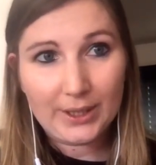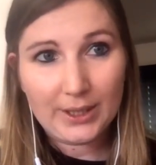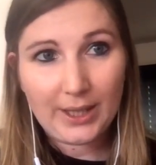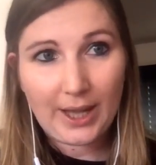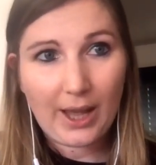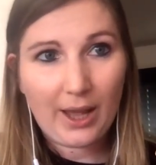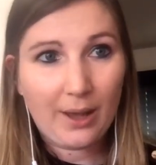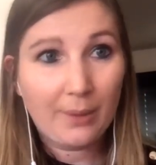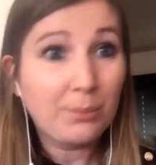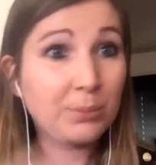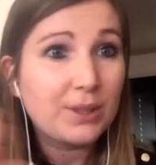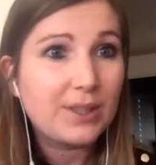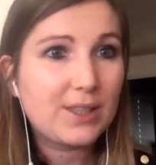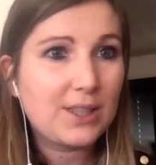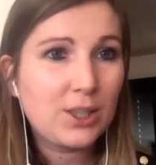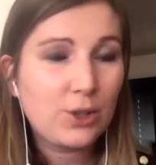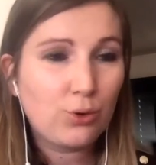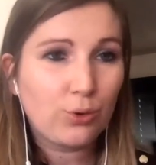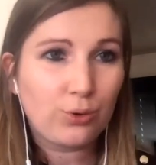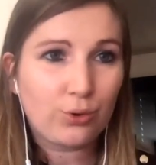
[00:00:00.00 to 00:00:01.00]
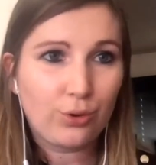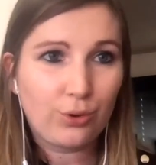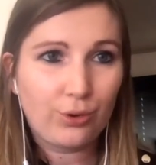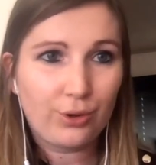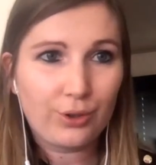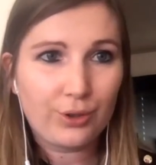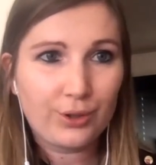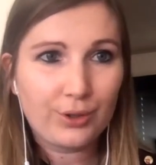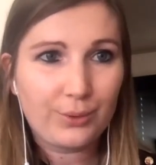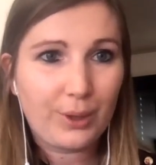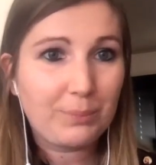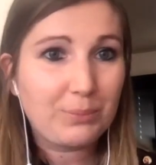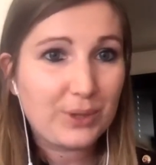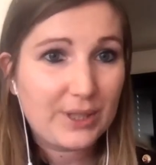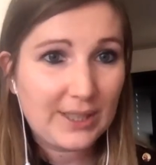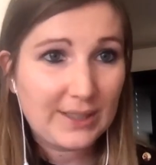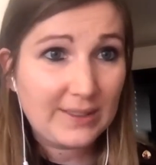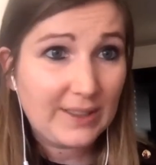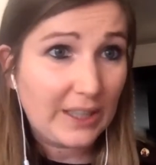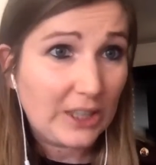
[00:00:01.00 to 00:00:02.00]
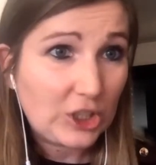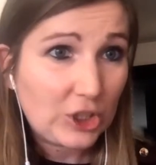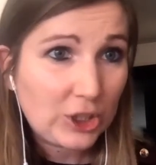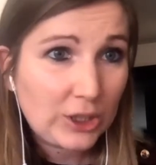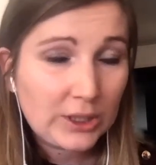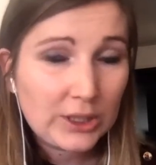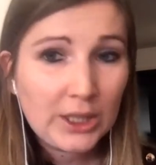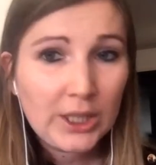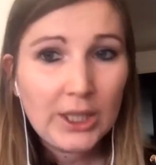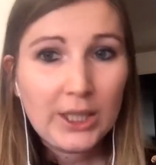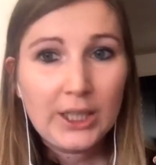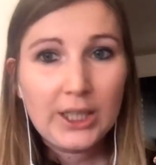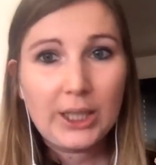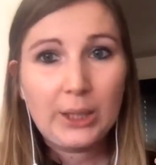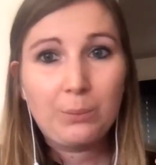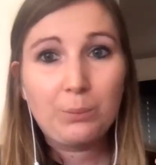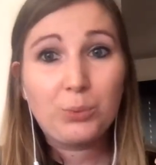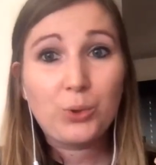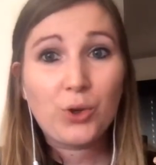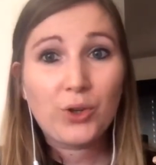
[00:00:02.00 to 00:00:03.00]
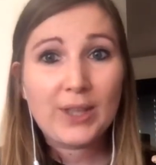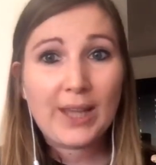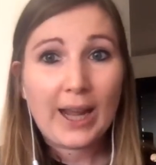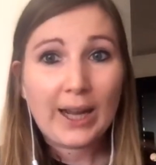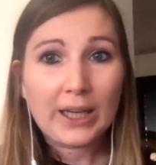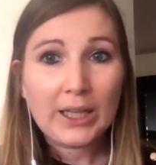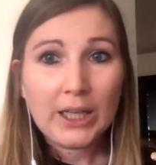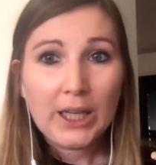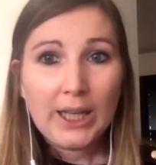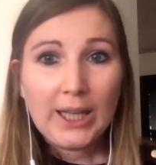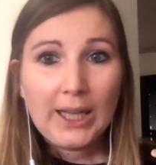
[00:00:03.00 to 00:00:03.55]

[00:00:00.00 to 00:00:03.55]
embassy or representation in Pyongyang.